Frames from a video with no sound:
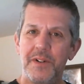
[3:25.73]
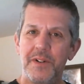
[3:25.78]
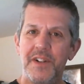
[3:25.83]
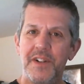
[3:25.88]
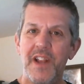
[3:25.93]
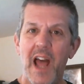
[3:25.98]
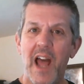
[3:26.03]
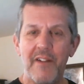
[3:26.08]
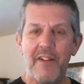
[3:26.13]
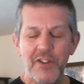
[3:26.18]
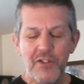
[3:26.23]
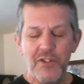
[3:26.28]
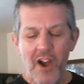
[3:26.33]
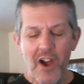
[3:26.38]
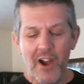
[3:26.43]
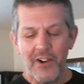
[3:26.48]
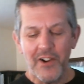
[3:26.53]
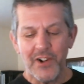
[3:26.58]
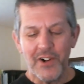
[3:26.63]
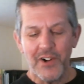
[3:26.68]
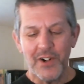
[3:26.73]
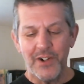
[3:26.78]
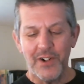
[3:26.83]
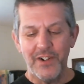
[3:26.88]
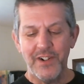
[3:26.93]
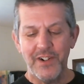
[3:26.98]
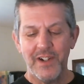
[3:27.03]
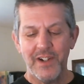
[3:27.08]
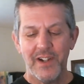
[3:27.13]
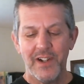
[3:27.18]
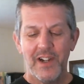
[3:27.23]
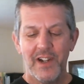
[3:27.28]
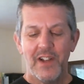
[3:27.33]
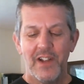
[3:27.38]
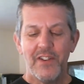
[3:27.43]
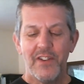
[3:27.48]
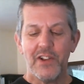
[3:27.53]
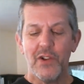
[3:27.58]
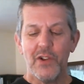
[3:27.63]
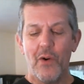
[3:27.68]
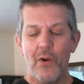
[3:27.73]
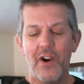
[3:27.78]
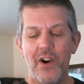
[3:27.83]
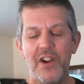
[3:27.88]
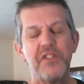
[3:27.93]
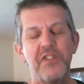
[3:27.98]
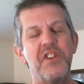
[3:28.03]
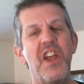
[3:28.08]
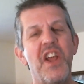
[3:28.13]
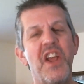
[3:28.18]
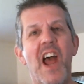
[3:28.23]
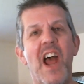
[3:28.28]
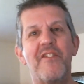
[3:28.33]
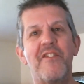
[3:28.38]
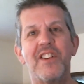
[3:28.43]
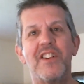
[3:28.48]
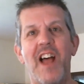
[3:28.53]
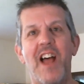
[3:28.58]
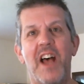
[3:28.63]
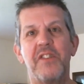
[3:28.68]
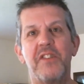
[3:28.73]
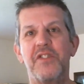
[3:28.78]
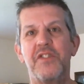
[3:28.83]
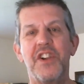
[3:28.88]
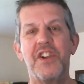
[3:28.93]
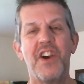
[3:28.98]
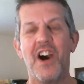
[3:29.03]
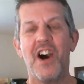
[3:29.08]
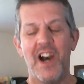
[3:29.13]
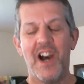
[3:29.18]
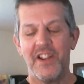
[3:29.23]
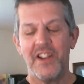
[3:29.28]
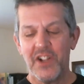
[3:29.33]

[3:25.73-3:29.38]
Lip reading: Have you not heard? The Lord is the everlasting God,